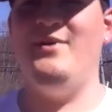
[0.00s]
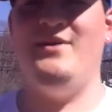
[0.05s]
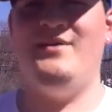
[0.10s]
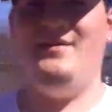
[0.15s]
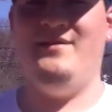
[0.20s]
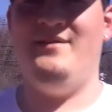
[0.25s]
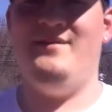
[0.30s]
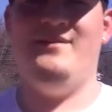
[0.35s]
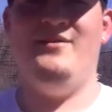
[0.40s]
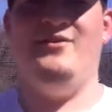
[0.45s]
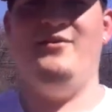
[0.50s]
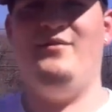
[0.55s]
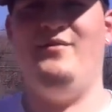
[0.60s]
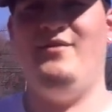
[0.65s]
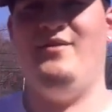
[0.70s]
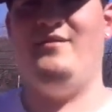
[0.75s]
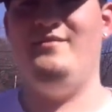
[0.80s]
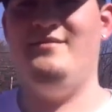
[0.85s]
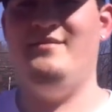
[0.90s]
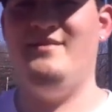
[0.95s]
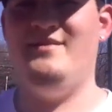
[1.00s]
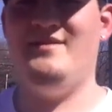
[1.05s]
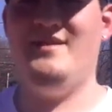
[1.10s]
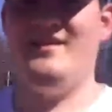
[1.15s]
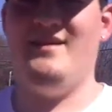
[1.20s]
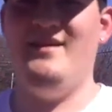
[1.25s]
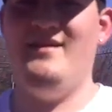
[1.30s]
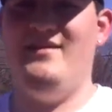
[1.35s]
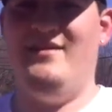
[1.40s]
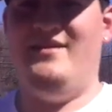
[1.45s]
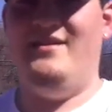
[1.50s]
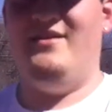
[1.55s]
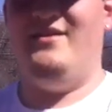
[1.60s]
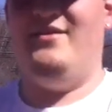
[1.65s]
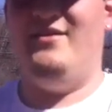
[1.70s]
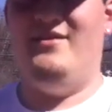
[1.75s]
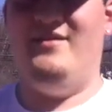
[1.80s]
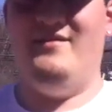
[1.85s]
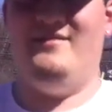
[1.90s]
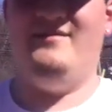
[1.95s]
button over to
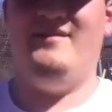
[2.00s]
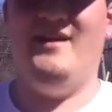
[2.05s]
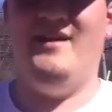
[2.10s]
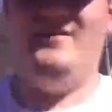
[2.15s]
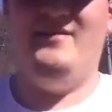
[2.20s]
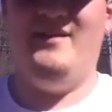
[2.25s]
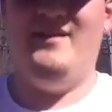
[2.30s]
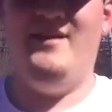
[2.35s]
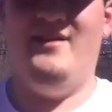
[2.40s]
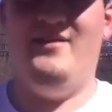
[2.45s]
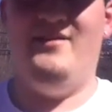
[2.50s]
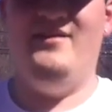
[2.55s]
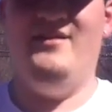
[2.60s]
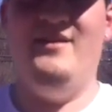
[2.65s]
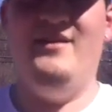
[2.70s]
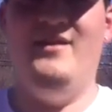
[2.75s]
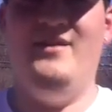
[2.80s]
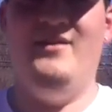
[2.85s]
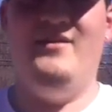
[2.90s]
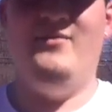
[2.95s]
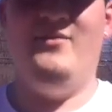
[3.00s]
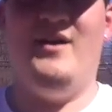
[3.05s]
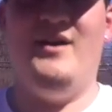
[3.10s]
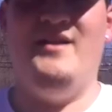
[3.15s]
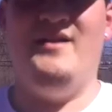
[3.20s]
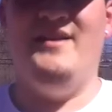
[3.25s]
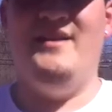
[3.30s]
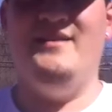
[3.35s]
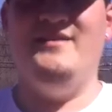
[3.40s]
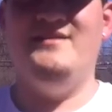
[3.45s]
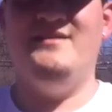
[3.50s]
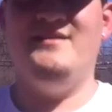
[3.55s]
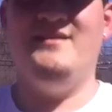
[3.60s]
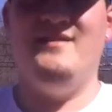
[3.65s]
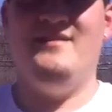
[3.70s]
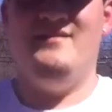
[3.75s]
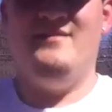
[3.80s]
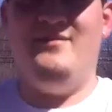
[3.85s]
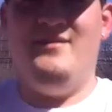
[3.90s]
here or down here. One of these.